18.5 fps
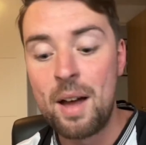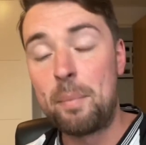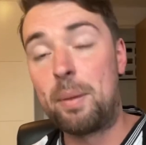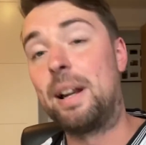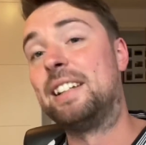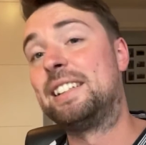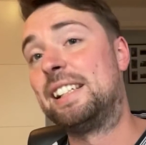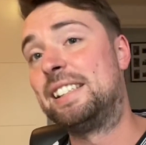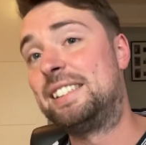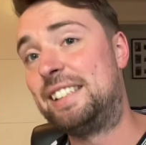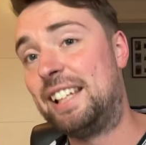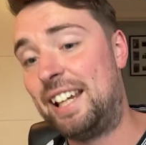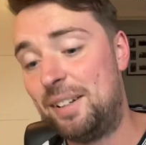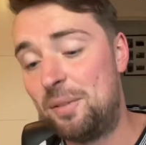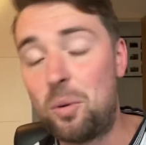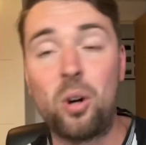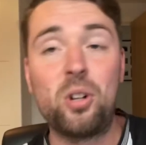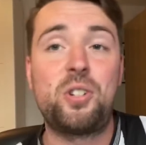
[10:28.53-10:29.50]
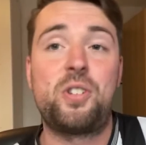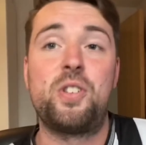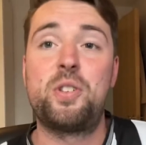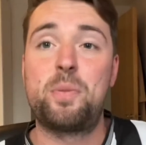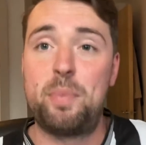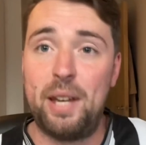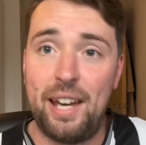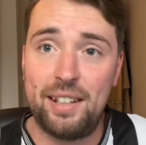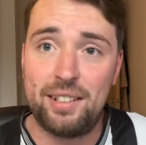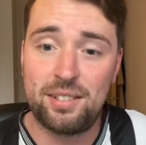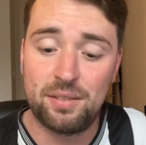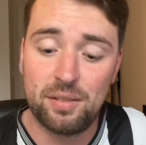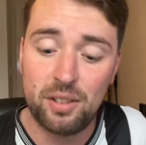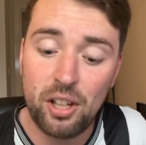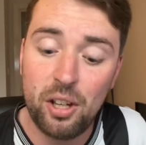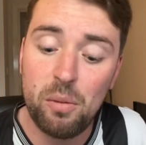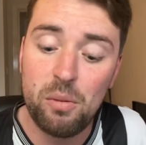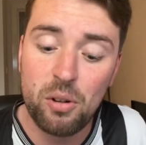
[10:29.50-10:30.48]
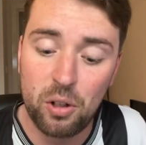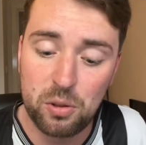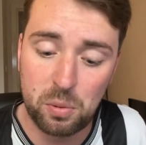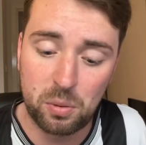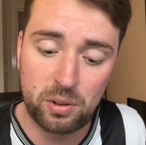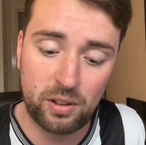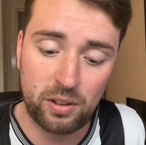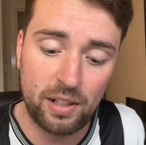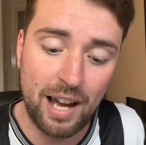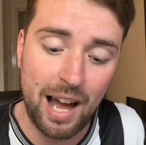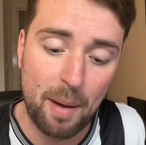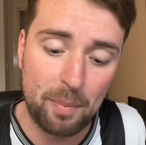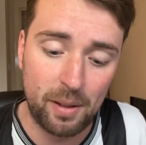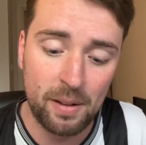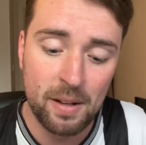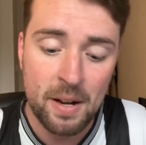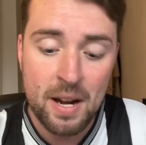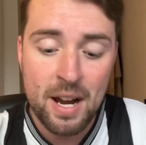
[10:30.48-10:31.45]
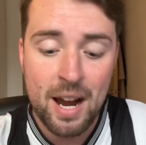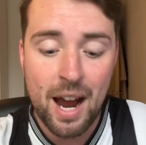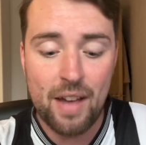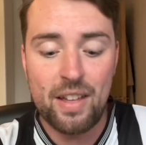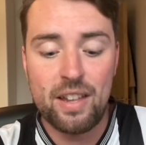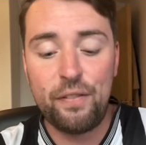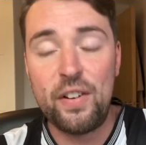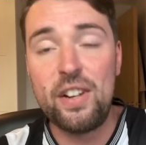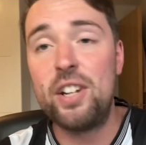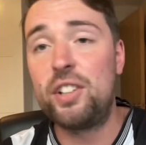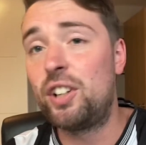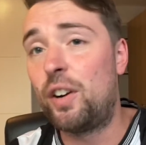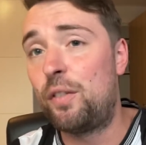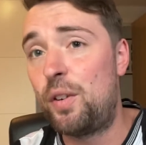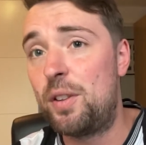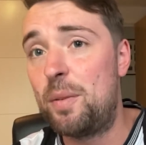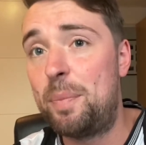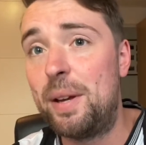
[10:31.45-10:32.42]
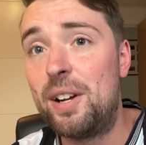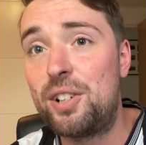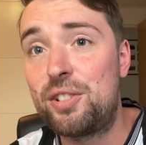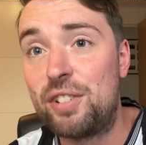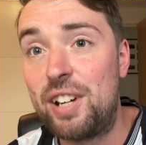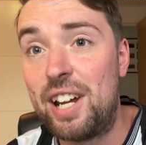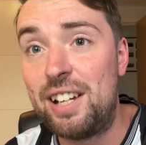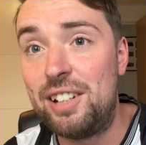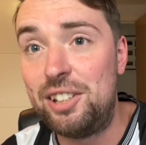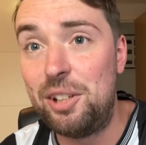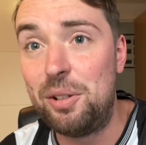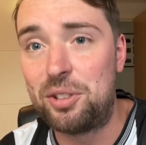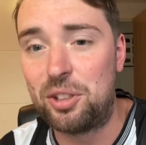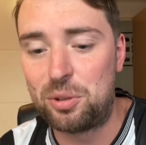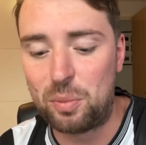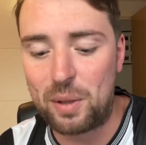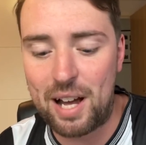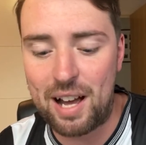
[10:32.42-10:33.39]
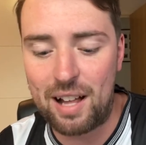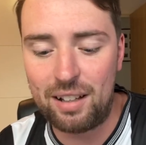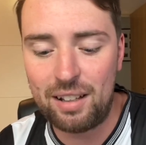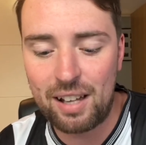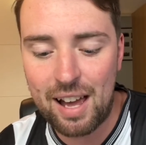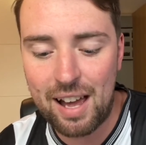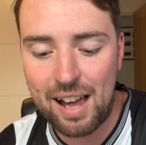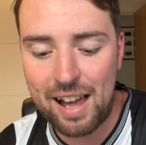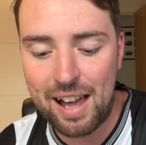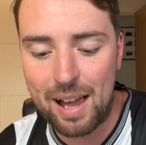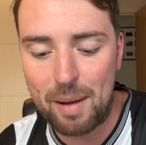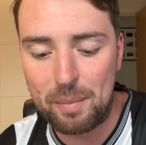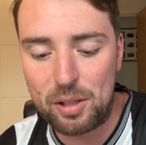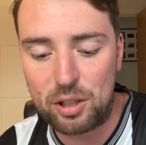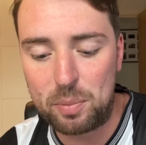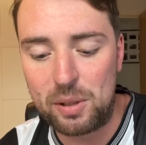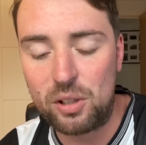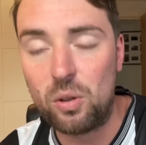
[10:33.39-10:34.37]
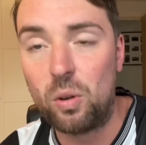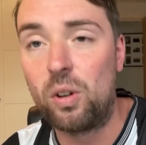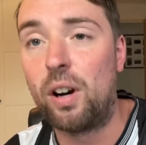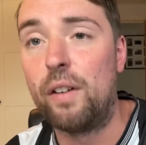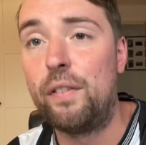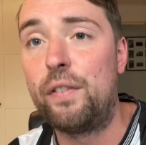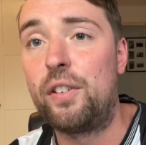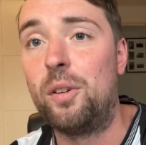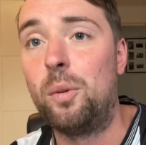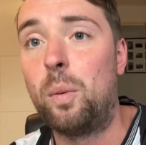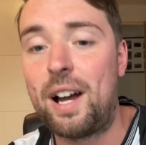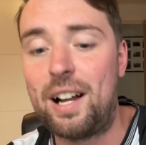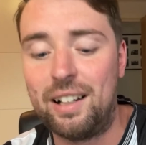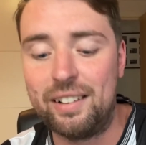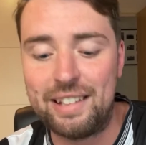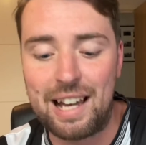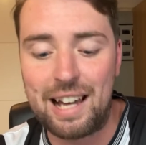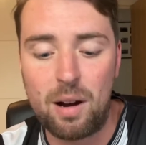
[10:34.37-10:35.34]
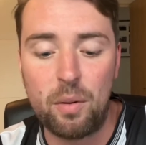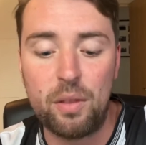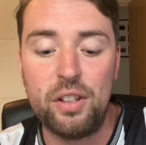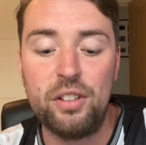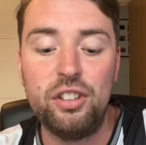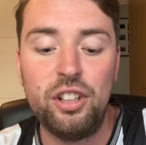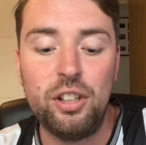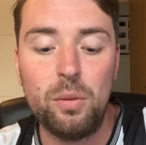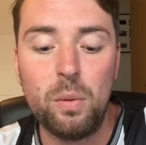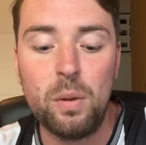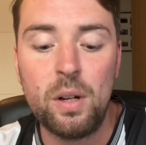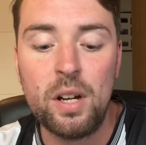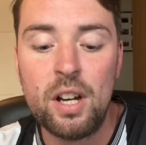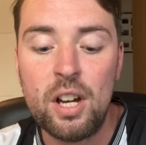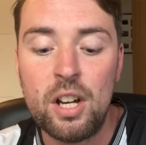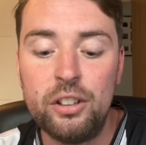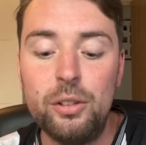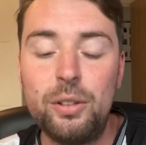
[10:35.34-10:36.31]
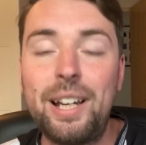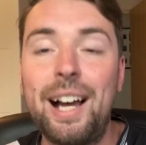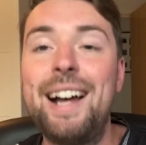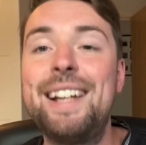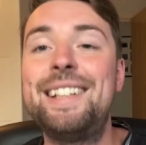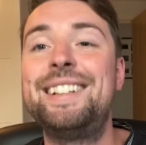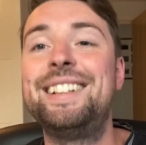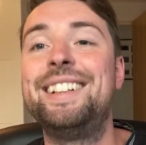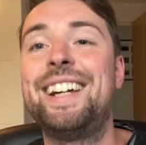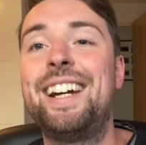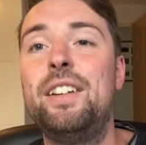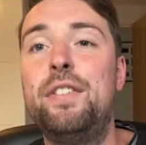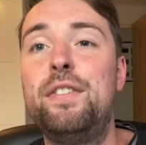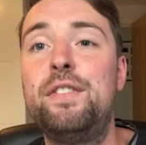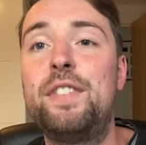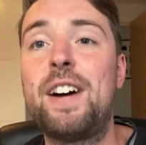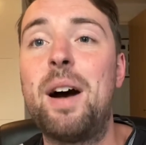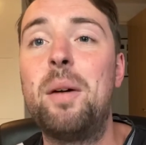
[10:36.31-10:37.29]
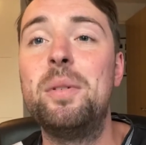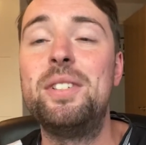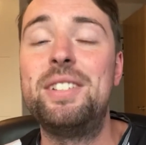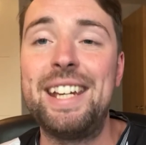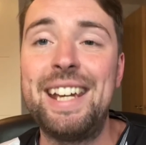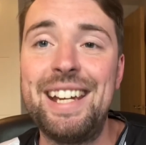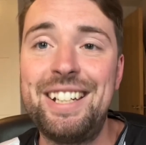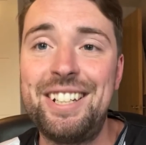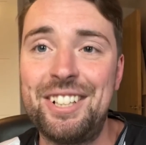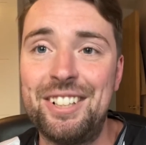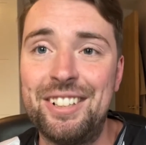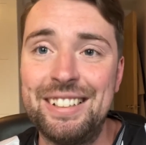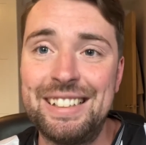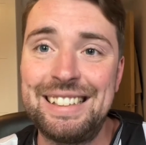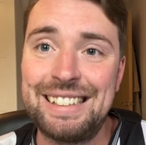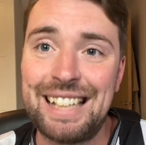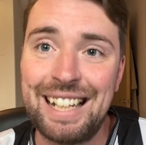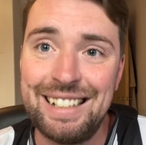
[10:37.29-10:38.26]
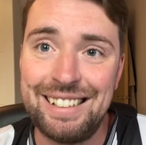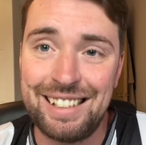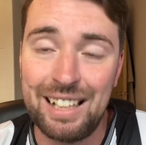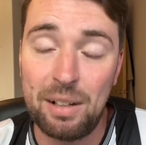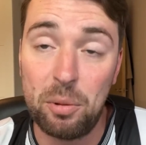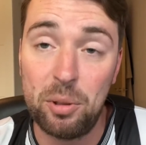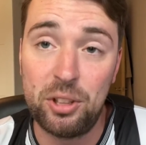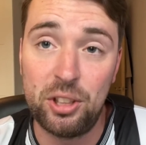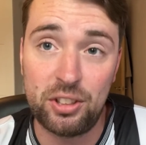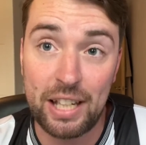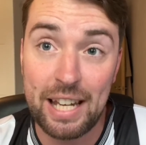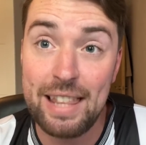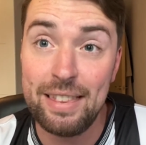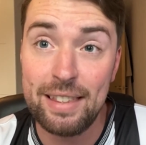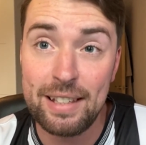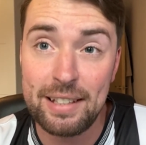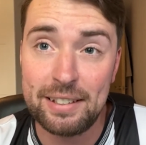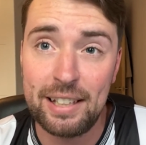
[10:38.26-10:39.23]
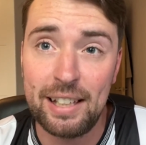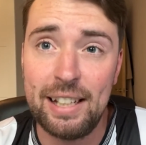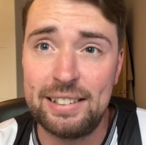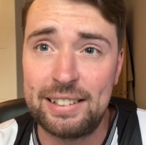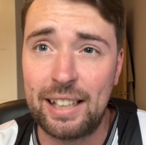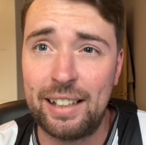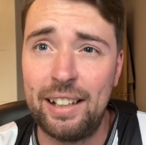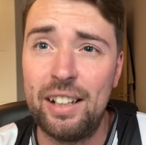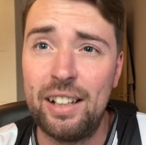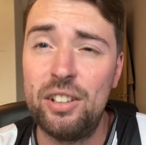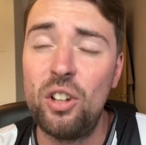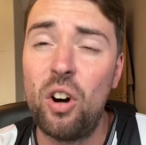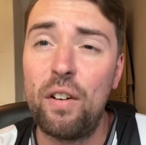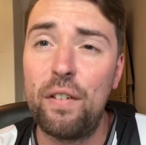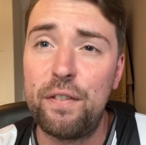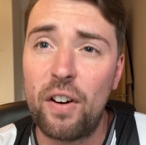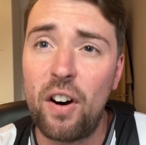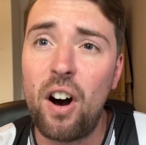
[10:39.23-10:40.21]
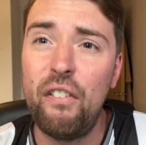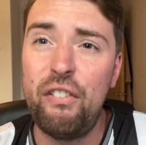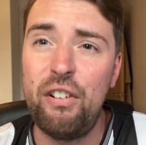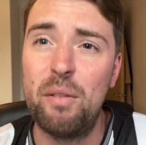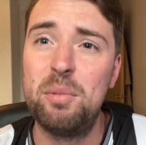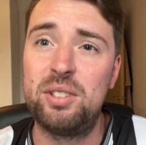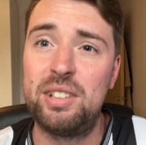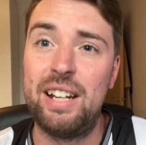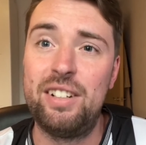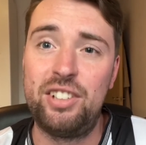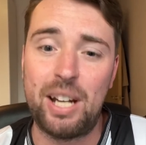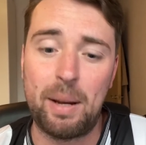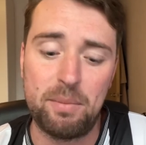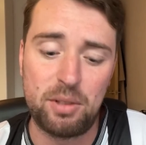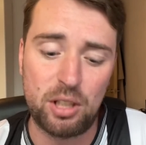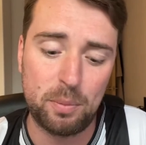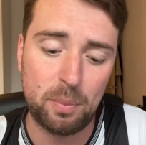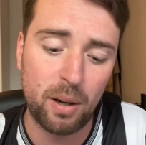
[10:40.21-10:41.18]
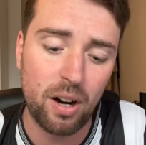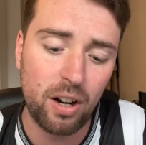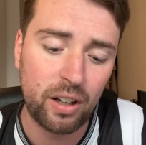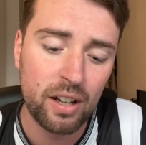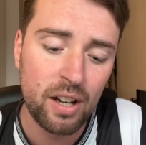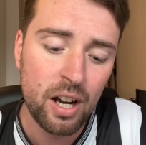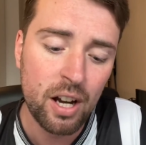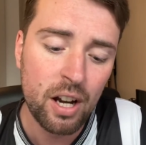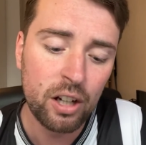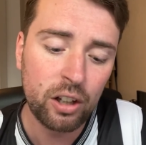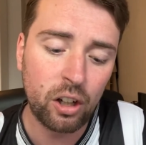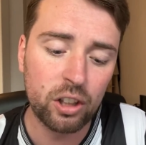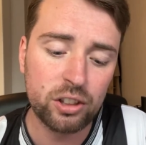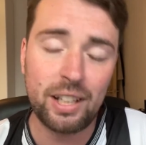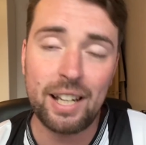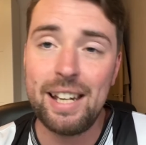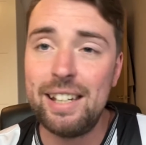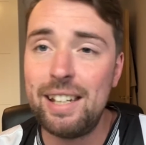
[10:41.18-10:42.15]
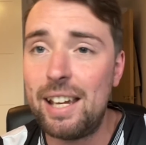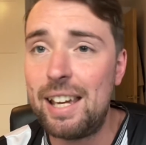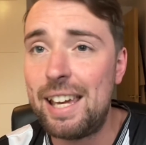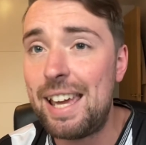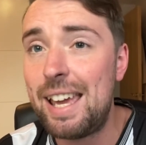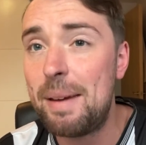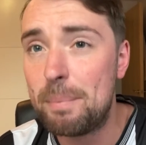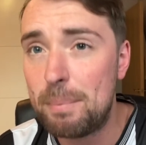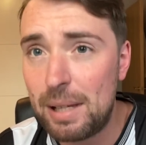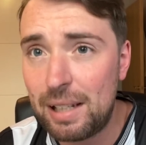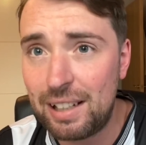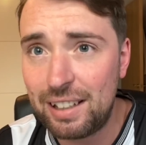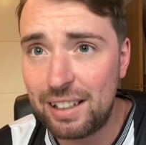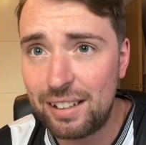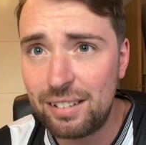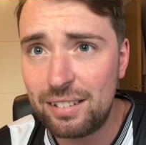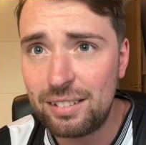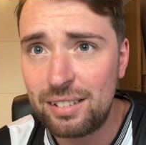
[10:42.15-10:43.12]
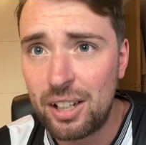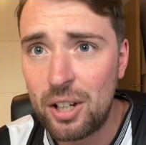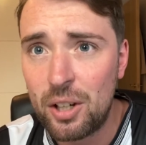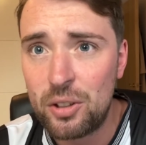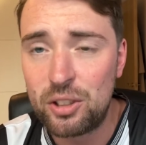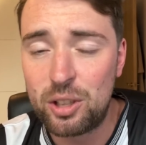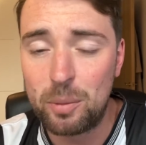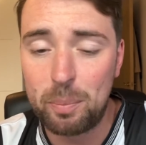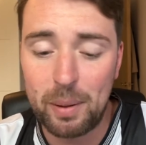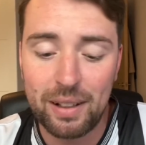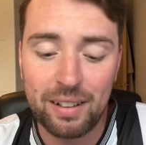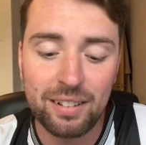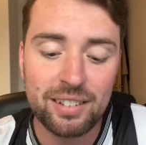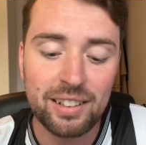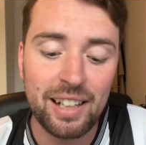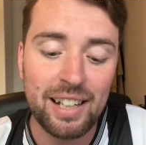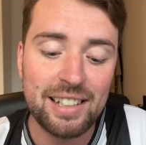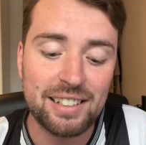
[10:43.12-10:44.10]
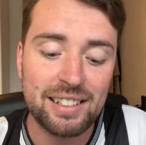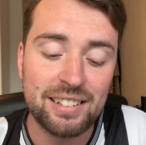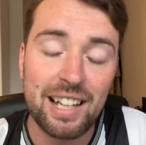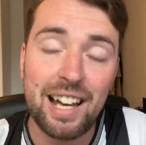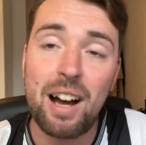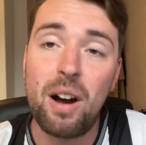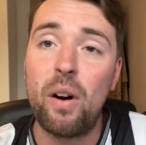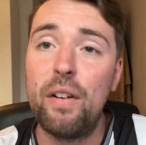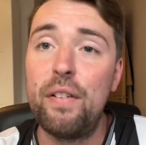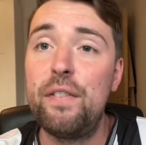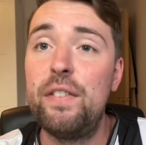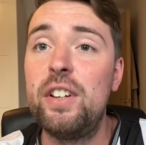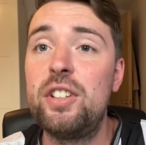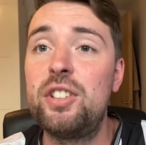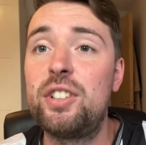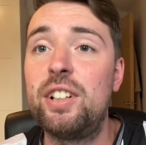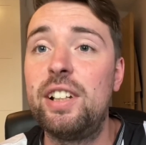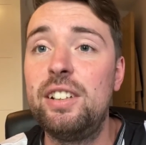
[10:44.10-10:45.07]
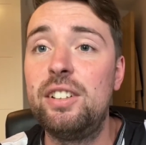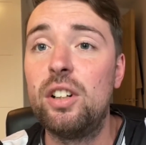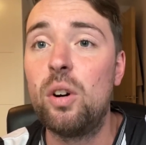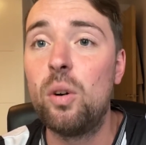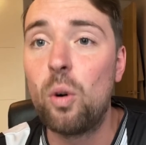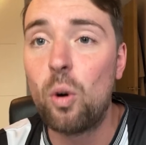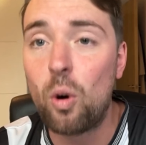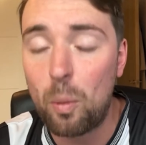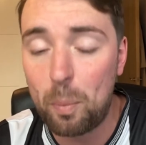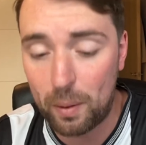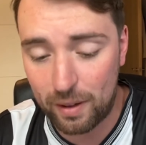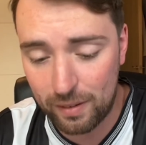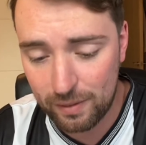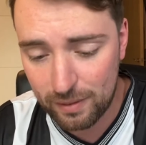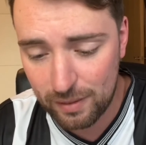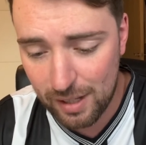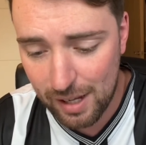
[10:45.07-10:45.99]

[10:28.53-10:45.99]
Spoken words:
But as I say, watch the space. Who knows what's going to happen. And then to finish off with a bit of great news as well, it's been going on for a while now, the new Newcastle United Foundation Centre, which is in the city centre, not far from St James's Park, cost £8 million to build, is now officially open.